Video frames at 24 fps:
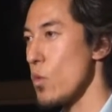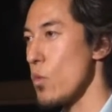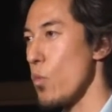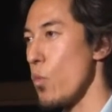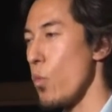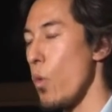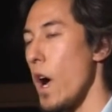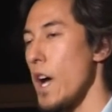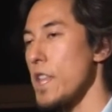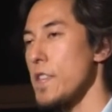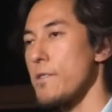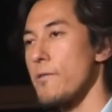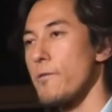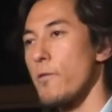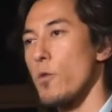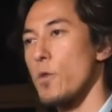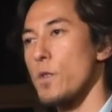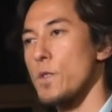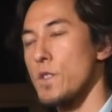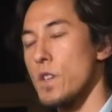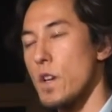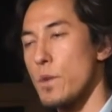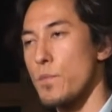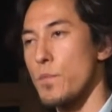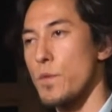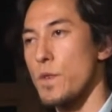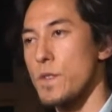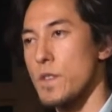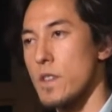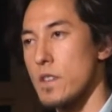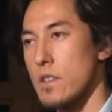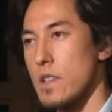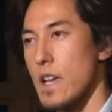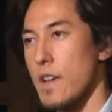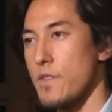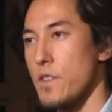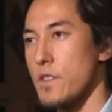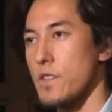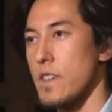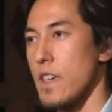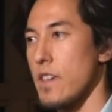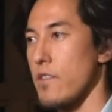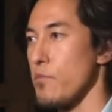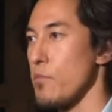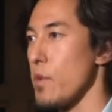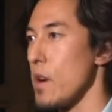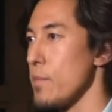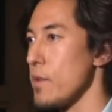Why did Forrest Gump risk his life to
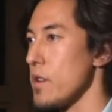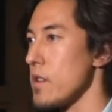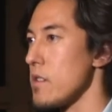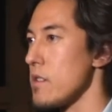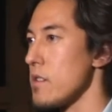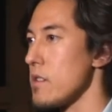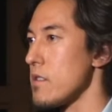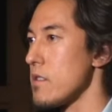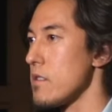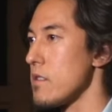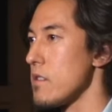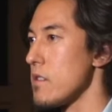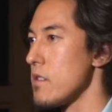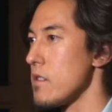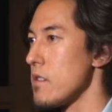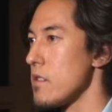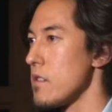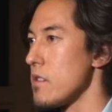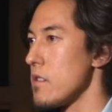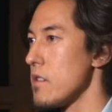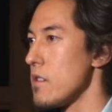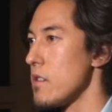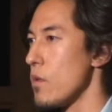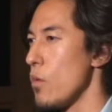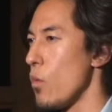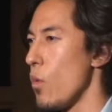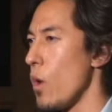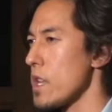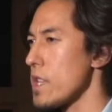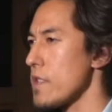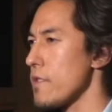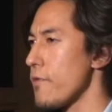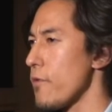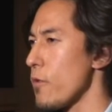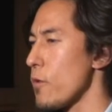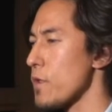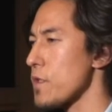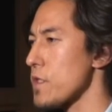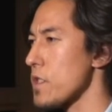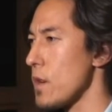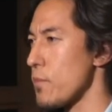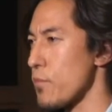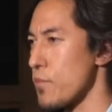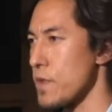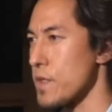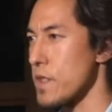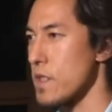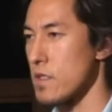save Bubba? Why did Forrest
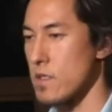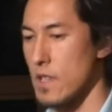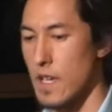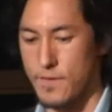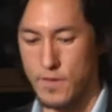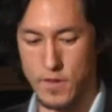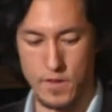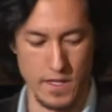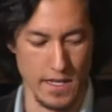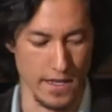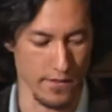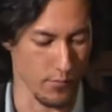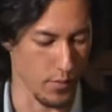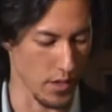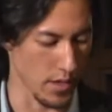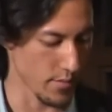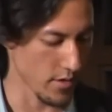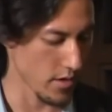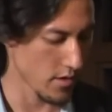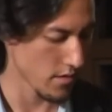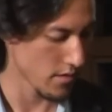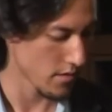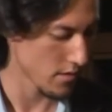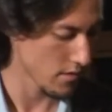Gump risk his life to save Bubba?